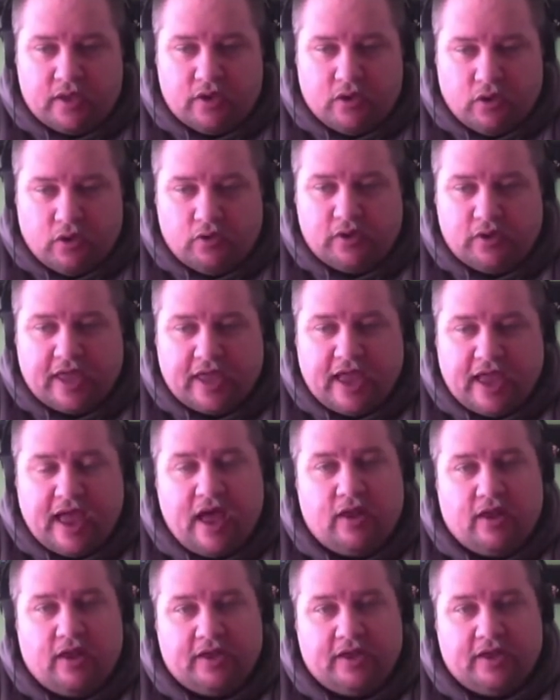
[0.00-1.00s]
holy
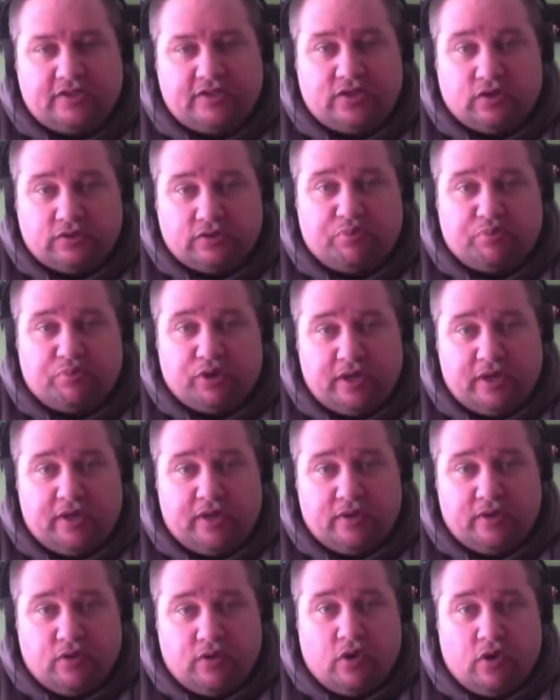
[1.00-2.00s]
cow, like this looks
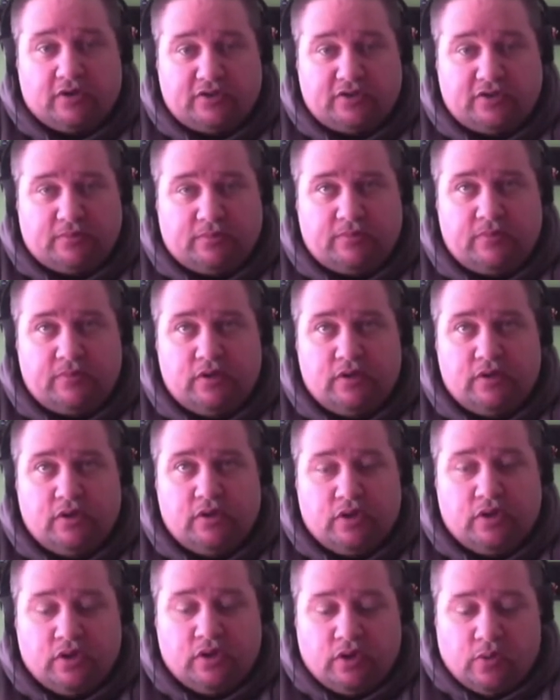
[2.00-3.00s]
pretty awesome
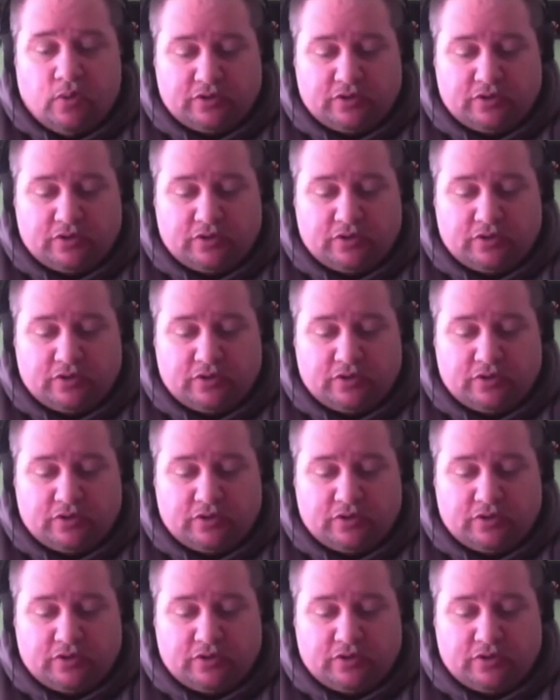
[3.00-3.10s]
was